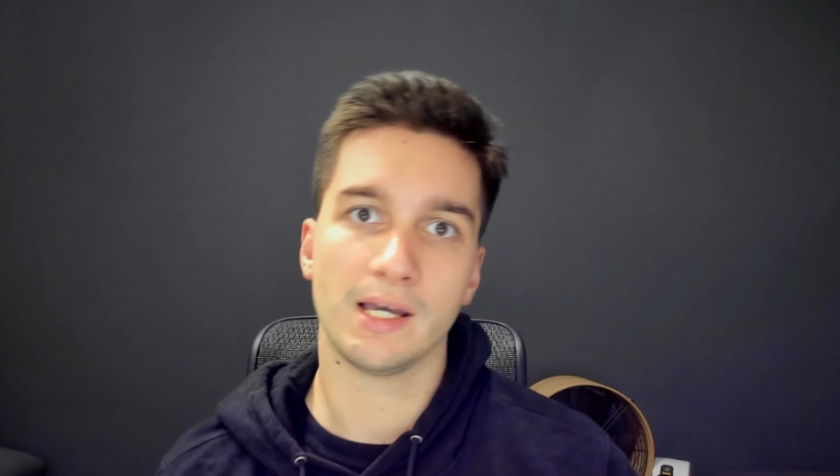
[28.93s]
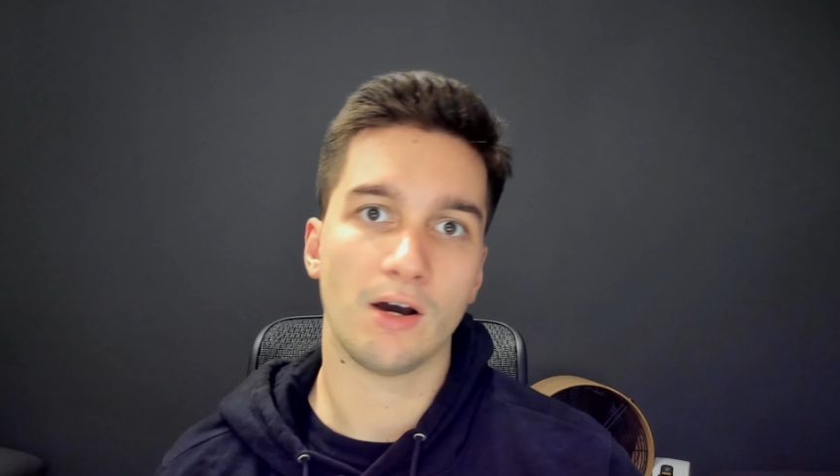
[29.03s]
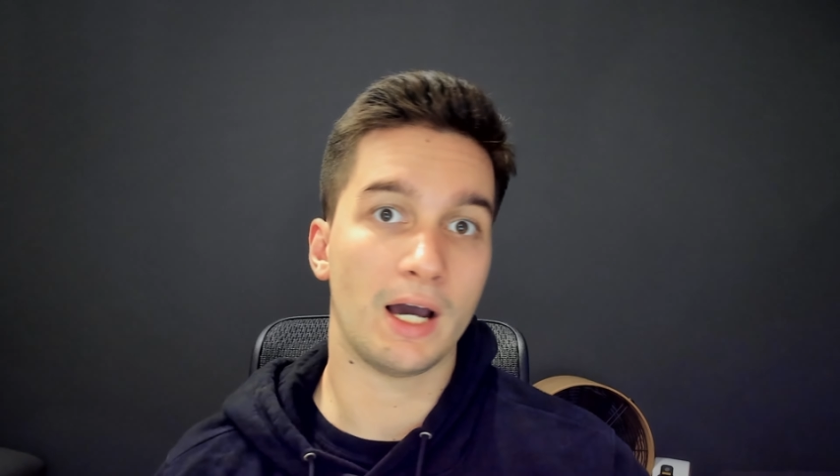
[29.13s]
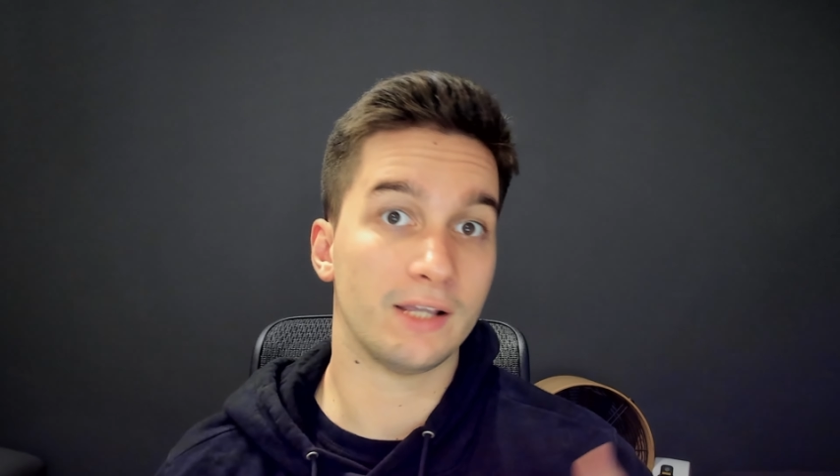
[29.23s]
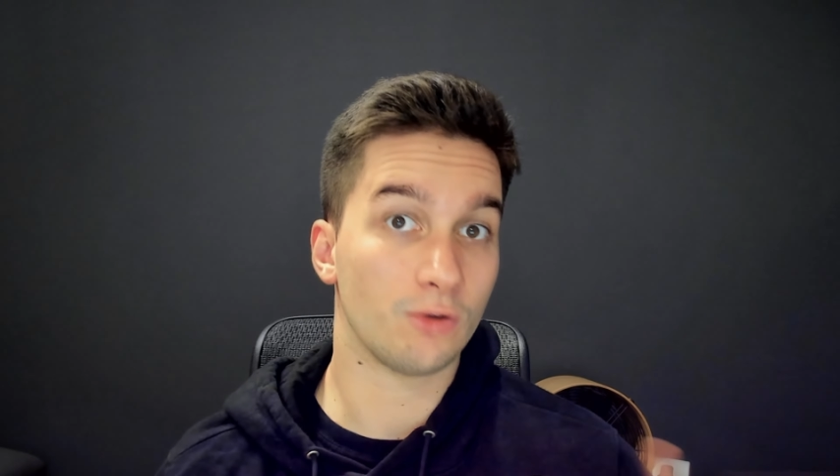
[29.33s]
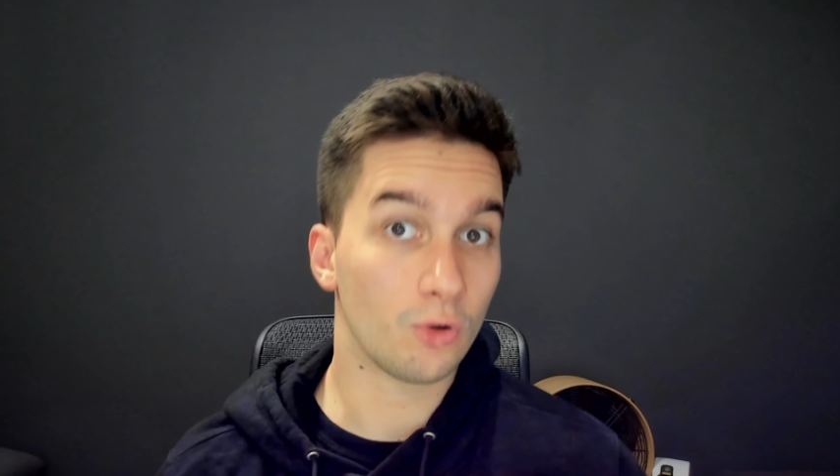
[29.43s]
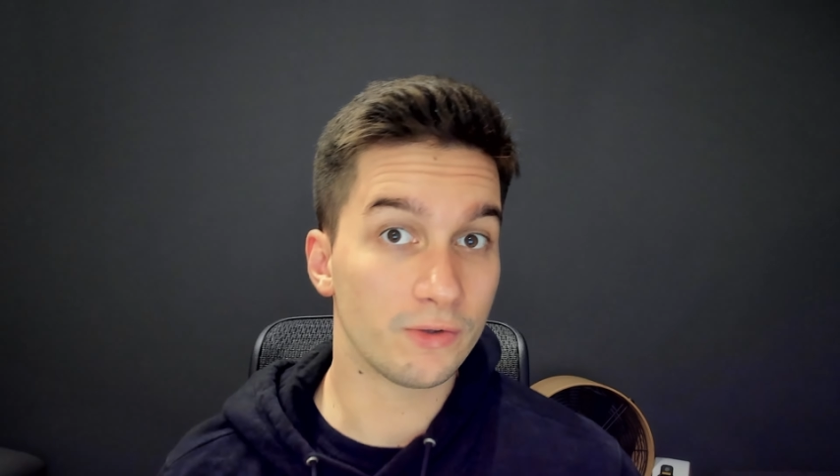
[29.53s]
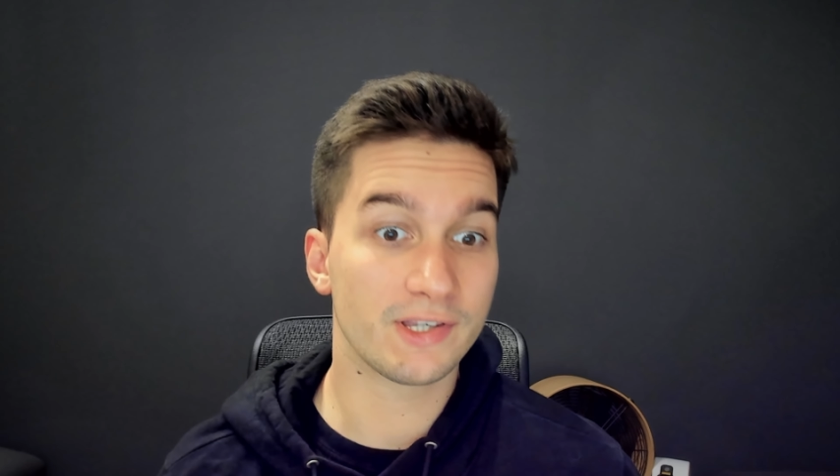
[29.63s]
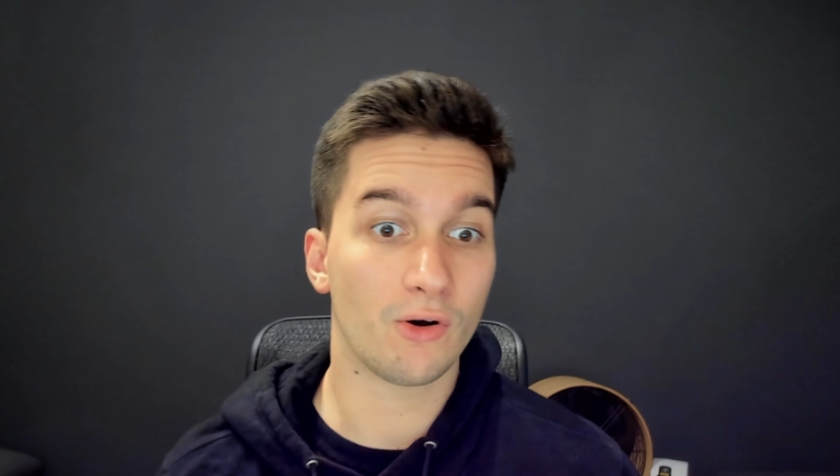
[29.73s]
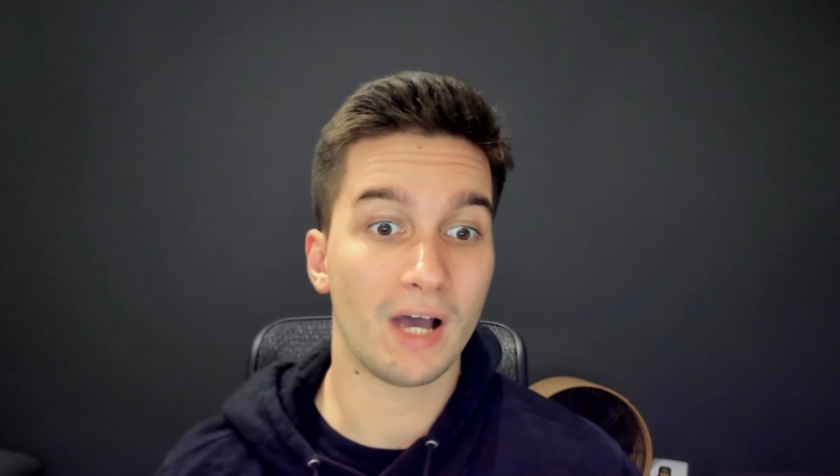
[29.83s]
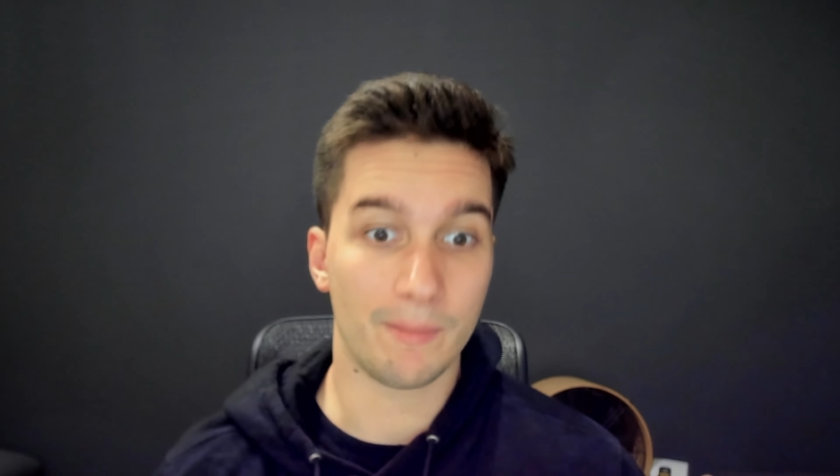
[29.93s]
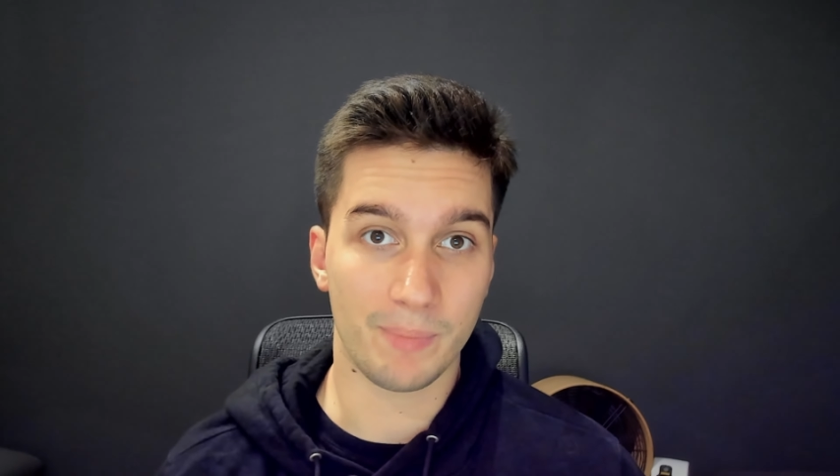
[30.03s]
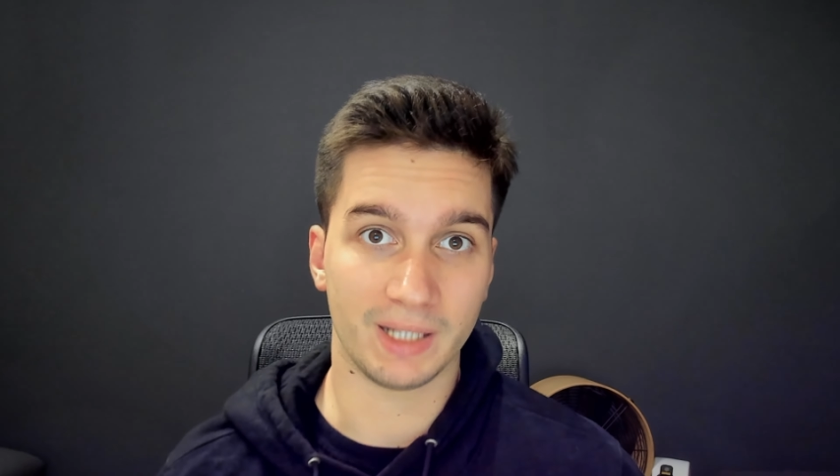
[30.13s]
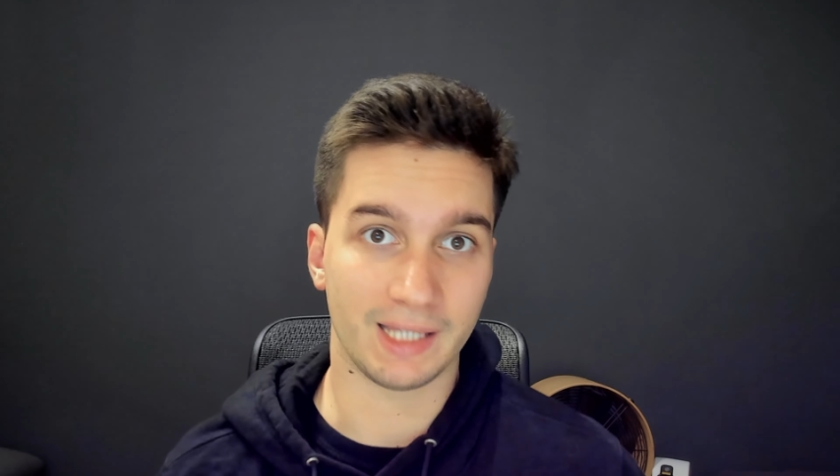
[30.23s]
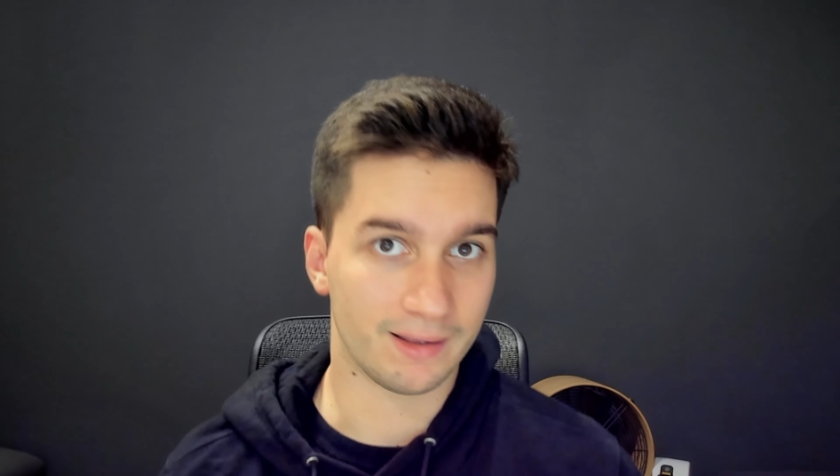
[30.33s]
and also
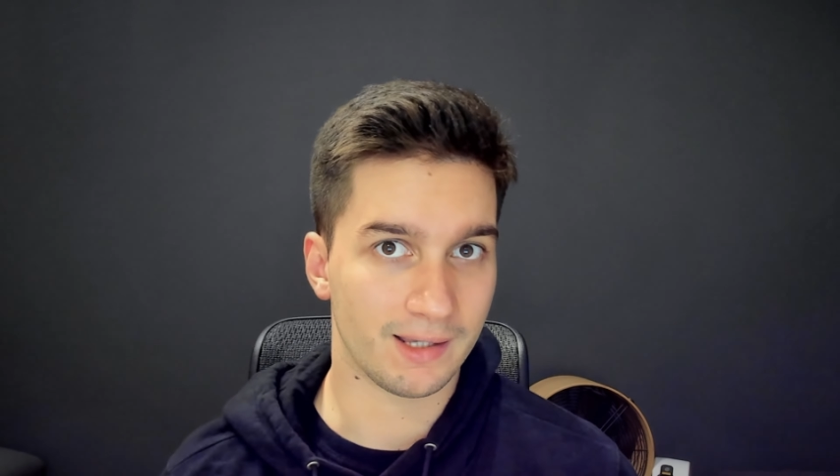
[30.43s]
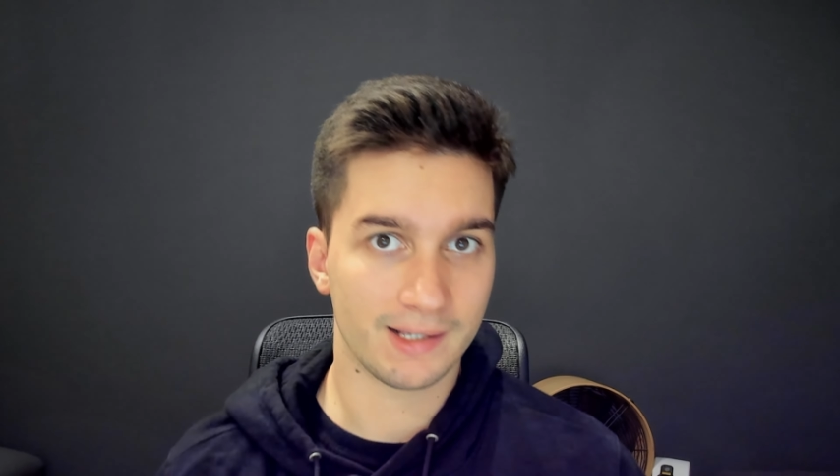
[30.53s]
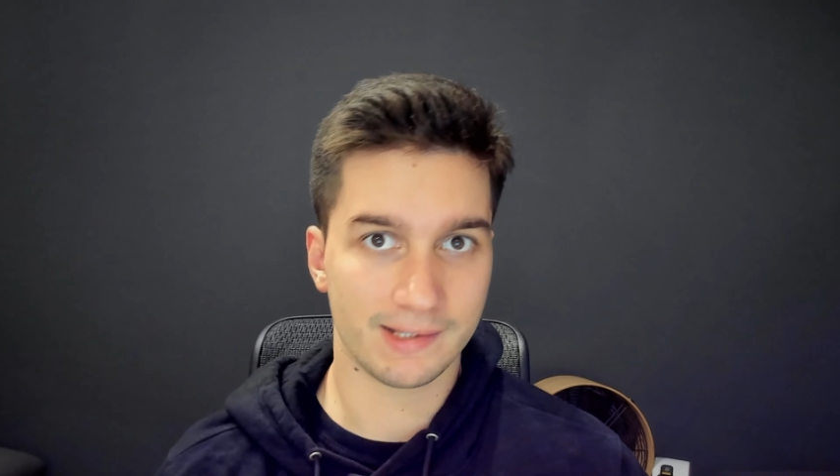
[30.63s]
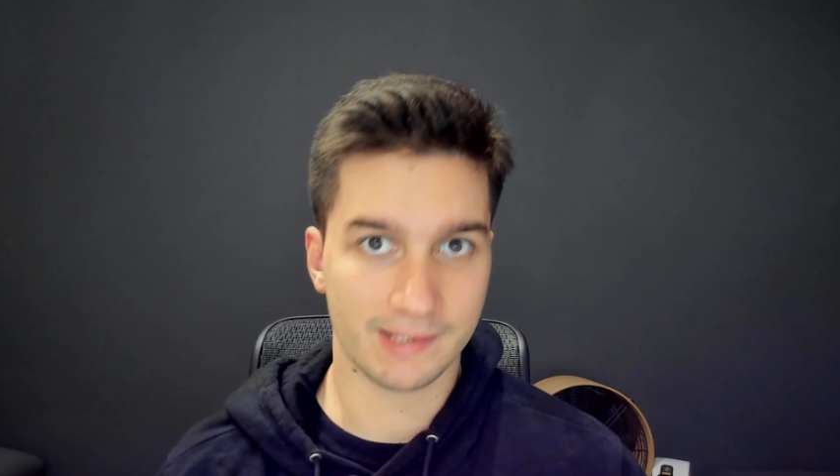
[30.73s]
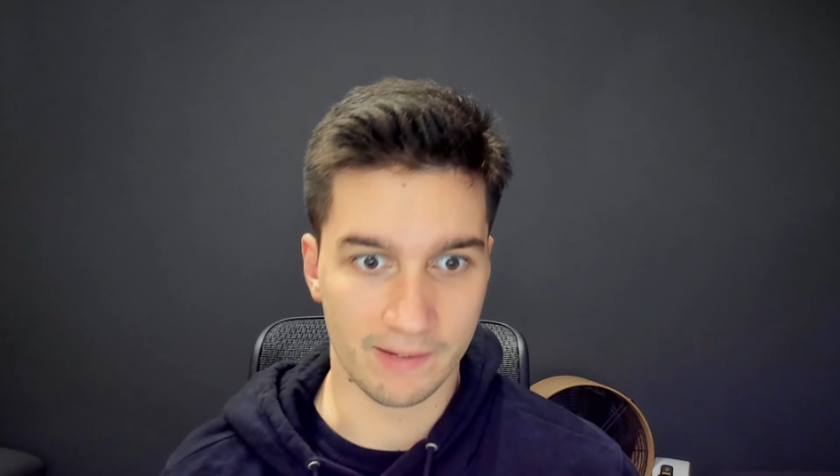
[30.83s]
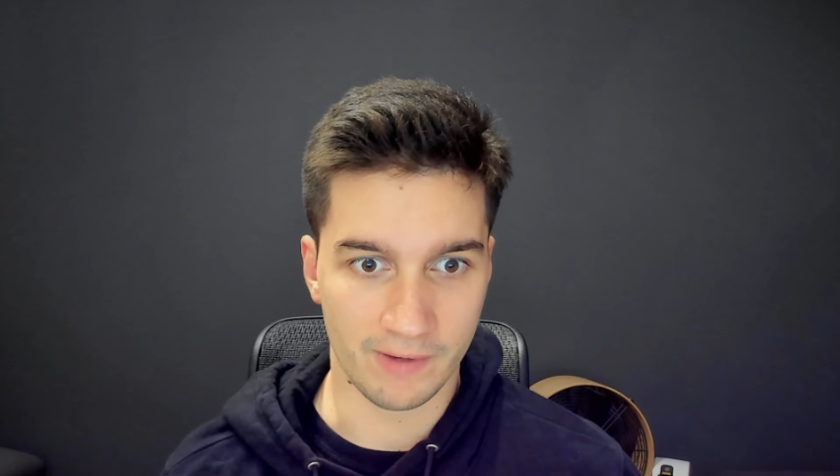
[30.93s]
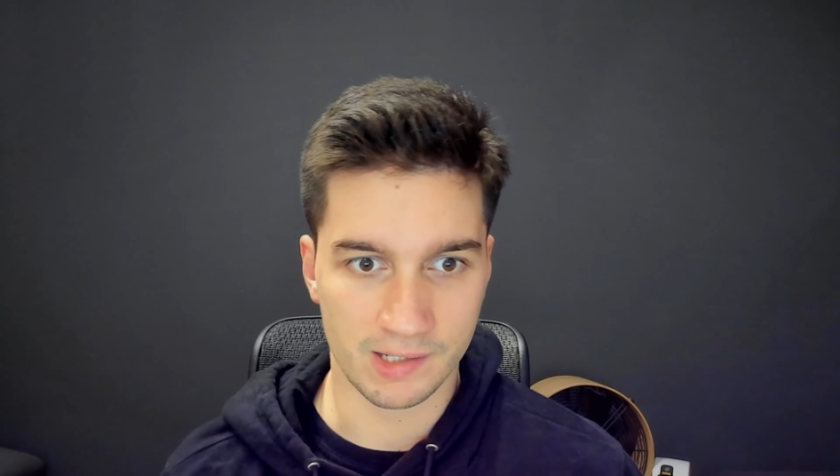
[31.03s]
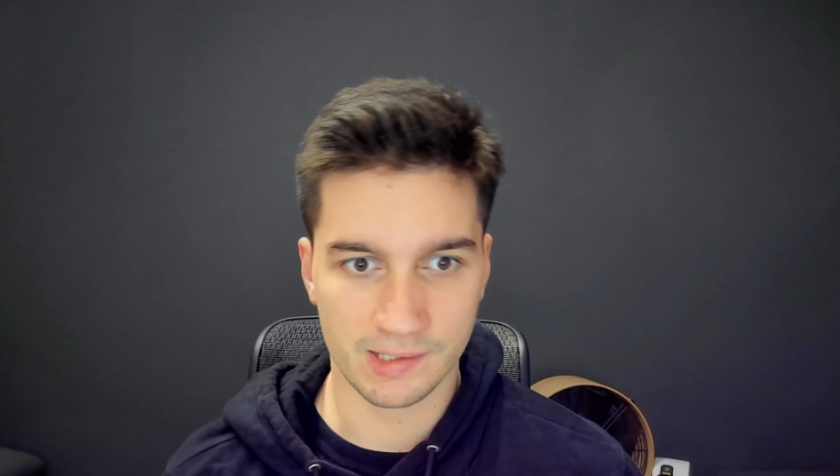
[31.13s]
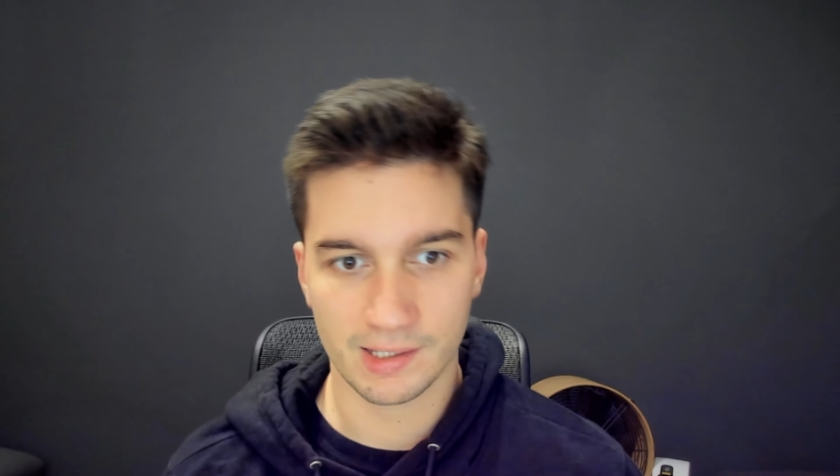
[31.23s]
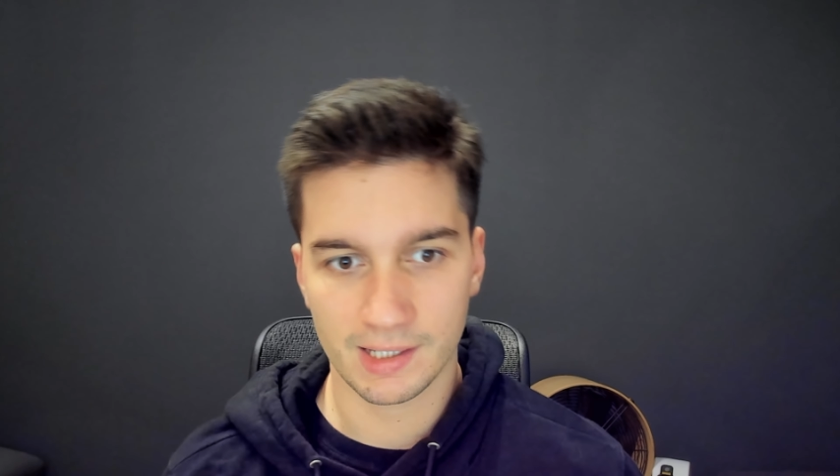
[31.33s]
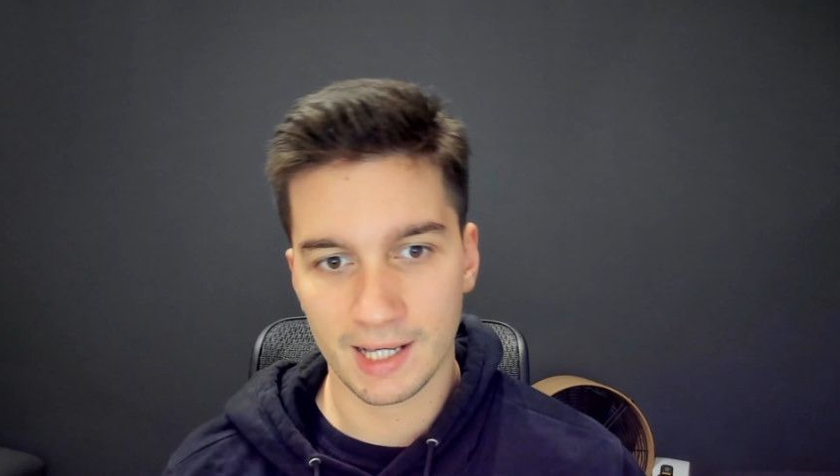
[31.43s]
embedded servers.